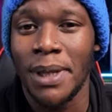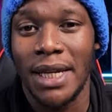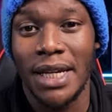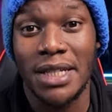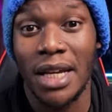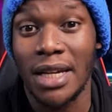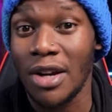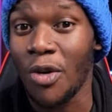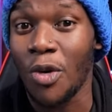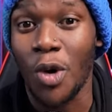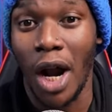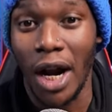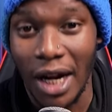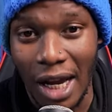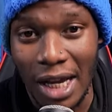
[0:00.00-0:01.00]
He's a
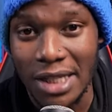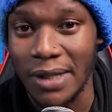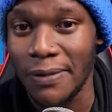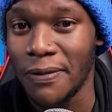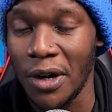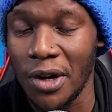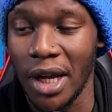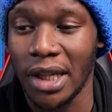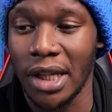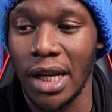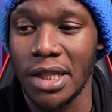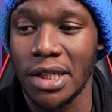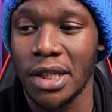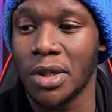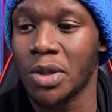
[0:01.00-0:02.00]
runner. He's very
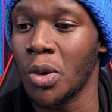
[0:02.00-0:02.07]
athletic.